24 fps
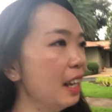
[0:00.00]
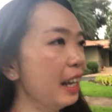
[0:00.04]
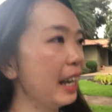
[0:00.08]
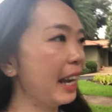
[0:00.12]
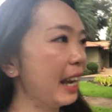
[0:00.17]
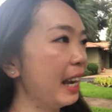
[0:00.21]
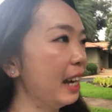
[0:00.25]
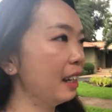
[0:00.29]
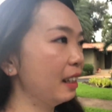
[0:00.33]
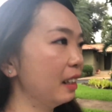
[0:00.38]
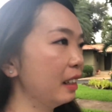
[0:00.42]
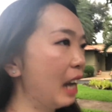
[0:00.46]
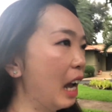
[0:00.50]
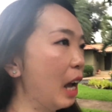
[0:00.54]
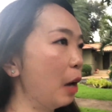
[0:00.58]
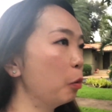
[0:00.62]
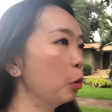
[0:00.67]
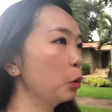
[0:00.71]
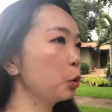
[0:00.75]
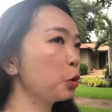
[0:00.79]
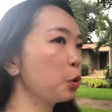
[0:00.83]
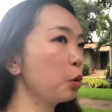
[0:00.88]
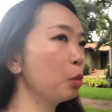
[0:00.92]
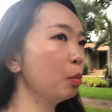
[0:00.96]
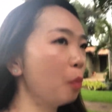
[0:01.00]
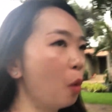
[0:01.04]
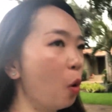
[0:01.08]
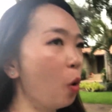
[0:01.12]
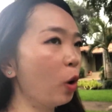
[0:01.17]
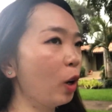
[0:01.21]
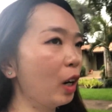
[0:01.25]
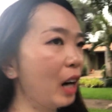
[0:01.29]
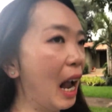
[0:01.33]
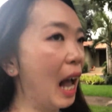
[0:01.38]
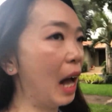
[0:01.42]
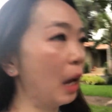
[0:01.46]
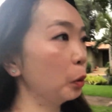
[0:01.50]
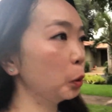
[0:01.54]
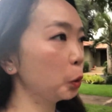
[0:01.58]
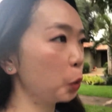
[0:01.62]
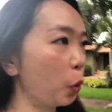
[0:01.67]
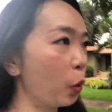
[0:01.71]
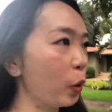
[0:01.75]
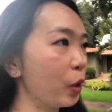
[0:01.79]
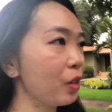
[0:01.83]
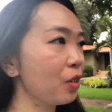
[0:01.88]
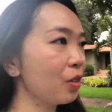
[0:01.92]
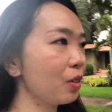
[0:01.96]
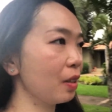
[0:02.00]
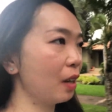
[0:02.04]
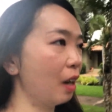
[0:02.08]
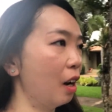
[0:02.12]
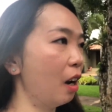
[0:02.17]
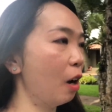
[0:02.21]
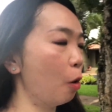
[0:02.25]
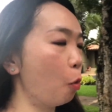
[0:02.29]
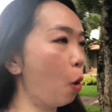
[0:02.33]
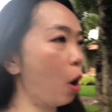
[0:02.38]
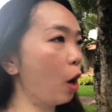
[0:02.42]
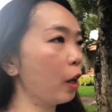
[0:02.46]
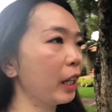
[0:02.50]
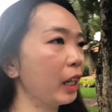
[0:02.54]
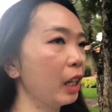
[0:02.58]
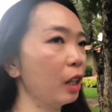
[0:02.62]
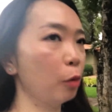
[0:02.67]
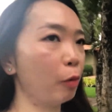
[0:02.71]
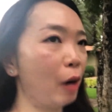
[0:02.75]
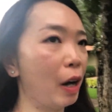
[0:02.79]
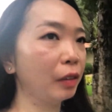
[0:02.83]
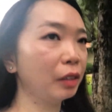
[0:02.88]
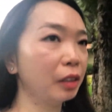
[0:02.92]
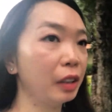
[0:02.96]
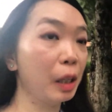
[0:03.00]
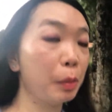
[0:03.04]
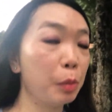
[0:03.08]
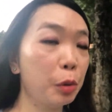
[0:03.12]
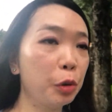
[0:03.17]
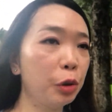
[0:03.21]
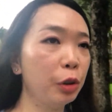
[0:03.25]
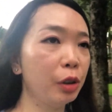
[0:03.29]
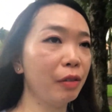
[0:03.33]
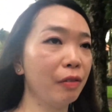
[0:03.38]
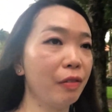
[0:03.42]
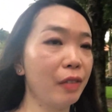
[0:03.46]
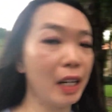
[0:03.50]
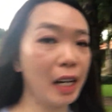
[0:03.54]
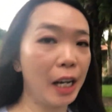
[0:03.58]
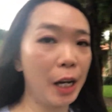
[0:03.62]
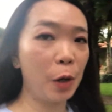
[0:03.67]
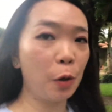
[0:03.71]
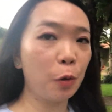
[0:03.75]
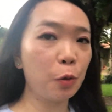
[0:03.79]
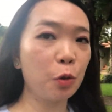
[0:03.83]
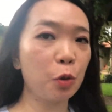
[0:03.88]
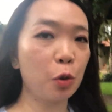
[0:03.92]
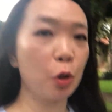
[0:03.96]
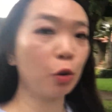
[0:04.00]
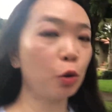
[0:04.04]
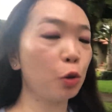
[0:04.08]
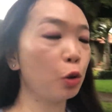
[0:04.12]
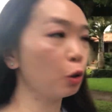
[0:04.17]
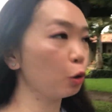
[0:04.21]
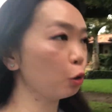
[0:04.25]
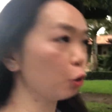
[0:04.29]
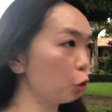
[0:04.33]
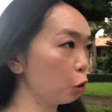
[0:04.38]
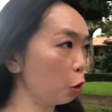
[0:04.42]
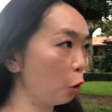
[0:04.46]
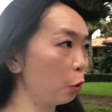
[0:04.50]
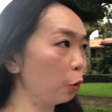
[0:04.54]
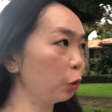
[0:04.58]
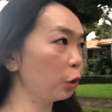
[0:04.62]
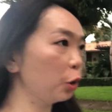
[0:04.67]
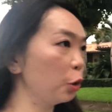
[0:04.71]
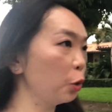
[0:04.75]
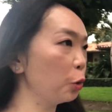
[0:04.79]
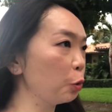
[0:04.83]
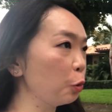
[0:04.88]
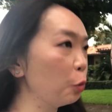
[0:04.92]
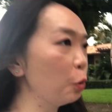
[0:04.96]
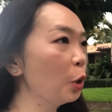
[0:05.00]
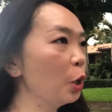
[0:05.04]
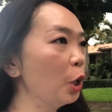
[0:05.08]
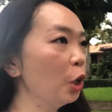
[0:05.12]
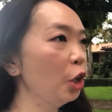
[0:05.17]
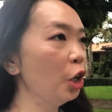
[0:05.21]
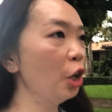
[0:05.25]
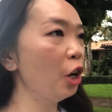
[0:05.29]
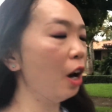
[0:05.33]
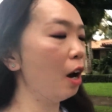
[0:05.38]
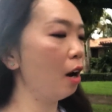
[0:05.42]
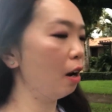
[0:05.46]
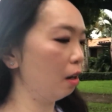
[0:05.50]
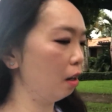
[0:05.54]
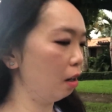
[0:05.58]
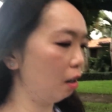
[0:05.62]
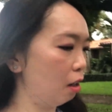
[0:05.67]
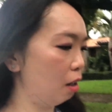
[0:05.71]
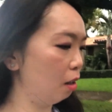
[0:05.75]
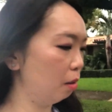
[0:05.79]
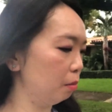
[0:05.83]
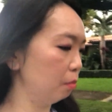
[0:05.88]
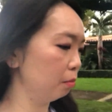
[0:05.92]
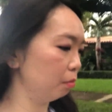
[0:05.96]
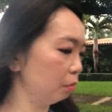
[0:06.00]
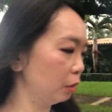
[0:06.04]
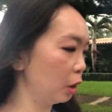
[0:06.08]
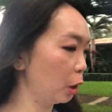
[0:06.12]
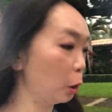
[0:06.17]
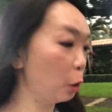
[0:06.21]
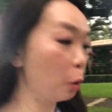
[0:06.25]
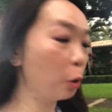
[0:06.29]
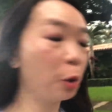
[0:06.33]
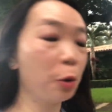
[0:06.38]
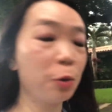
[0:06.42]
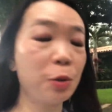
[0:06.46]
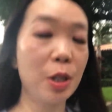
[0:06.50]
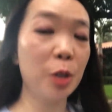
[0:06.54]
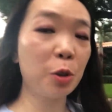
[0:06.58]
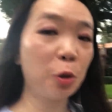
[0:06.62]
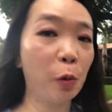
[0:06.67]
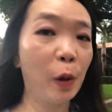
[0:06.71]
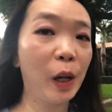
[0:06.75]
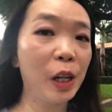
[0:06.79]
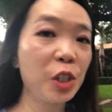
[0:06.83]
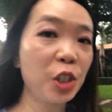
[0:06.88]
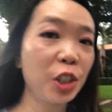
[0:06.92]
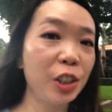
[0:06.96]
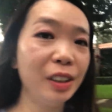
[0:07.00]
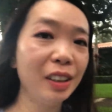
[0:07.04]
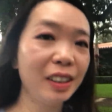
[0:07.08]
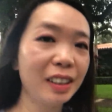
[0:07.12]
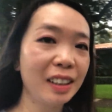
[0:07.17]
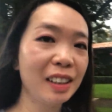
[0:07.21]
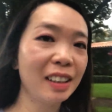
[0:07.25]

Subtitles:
And I will do more outdoors walking around the neighborhood videos just to show you the local situation.